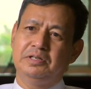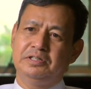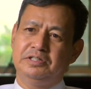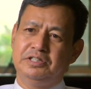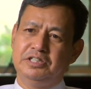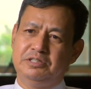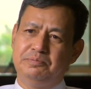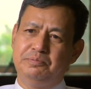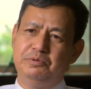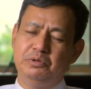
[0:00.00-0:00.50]

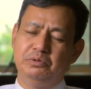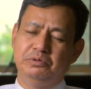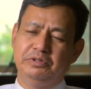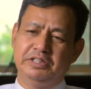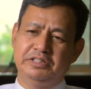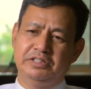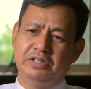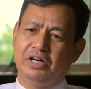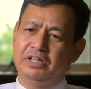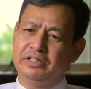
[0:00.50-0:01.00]
dispute
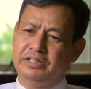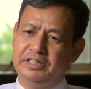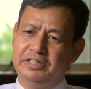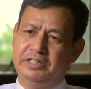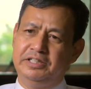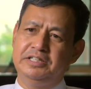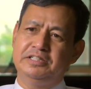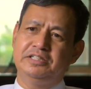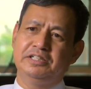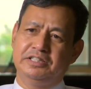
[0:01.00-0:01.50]
is all
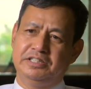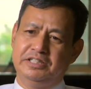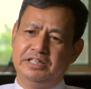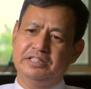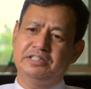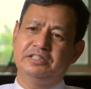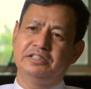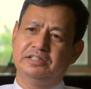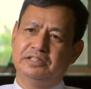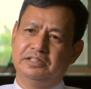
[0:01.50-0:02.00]
that these are
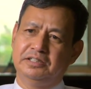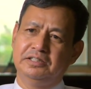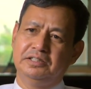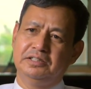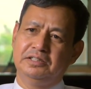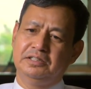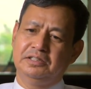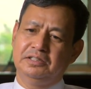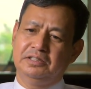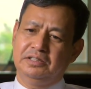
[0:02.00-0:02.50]
just a uh,
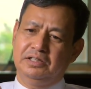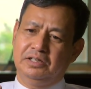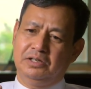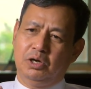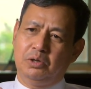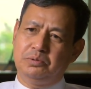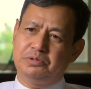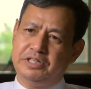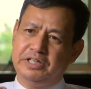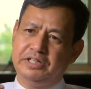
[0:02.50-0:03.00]

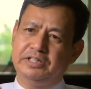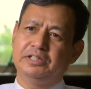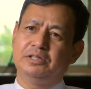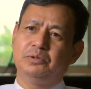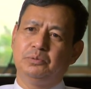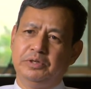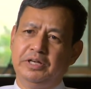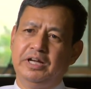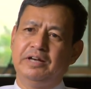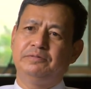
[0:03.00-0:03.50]

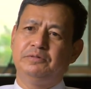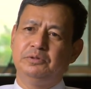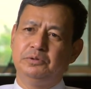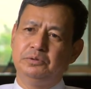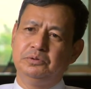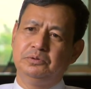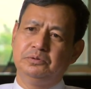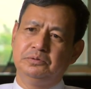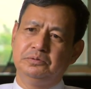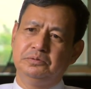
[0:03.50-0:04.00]
obstacle we have
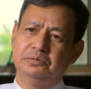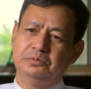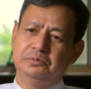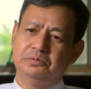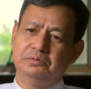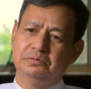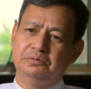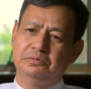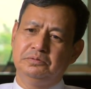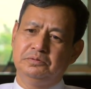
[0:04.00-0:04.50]
to
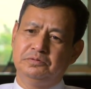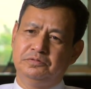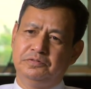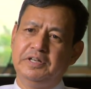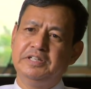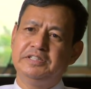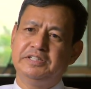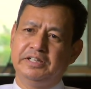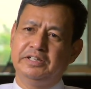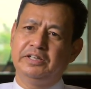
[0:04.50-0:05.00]

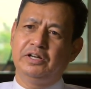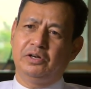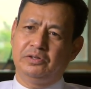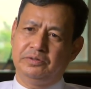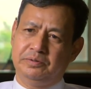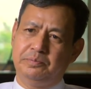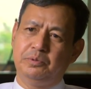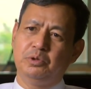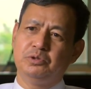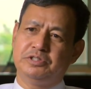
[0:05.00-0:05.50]
face in all
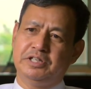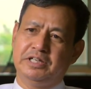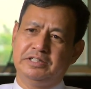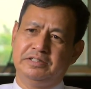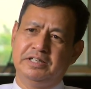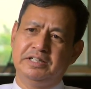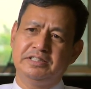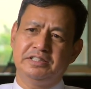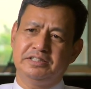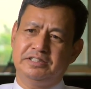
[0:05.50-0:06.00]
the process.
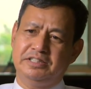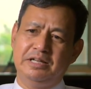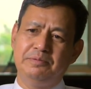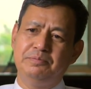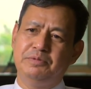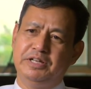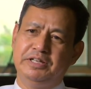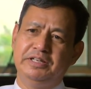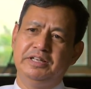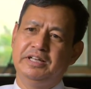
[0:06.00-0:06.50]
There's the
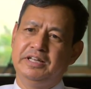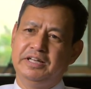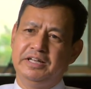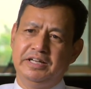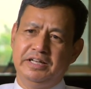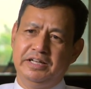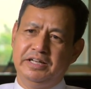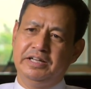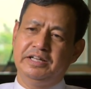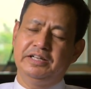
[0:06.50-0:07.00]
same thing
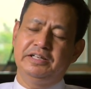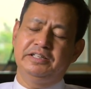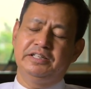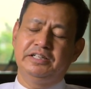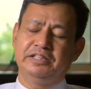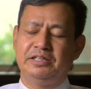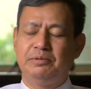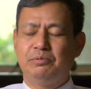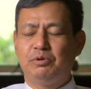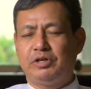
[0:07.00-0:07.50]
in
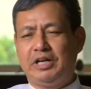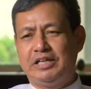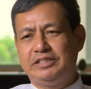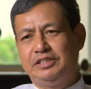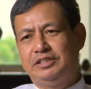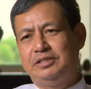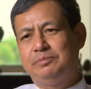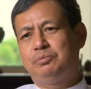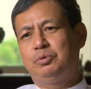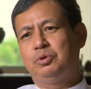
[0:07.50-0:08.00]
the
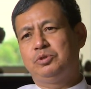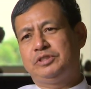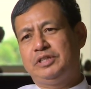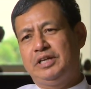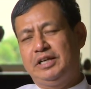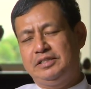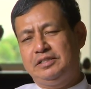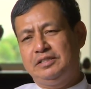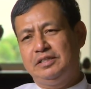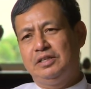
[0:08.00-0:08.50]
democratization
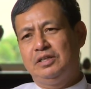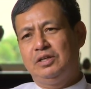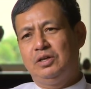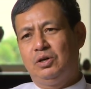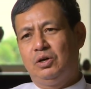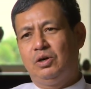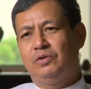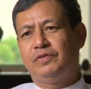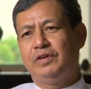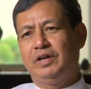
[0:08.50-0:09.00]
process
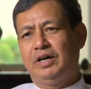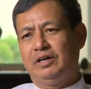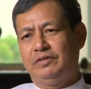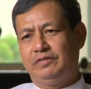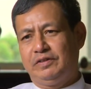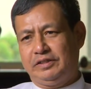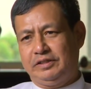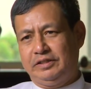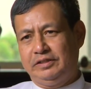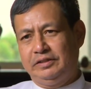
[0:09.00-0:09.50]
of the
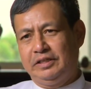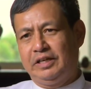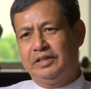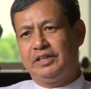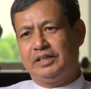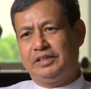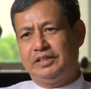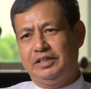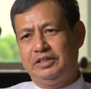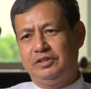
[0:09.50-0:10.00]
our
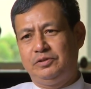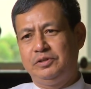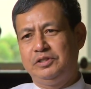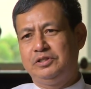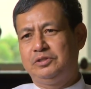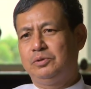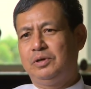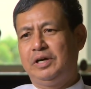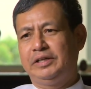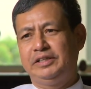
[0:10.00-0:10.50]
other
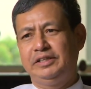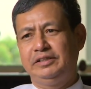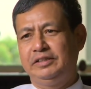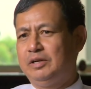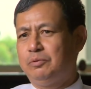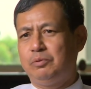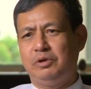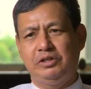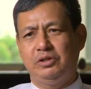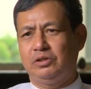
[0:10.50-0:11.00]
countries. So I think
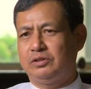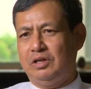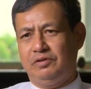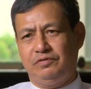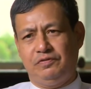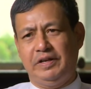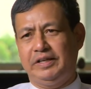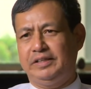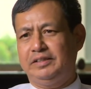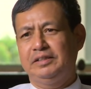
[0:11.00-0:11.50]
that will not
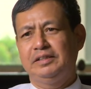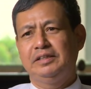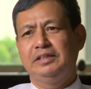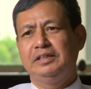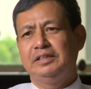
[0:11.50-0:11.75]
affect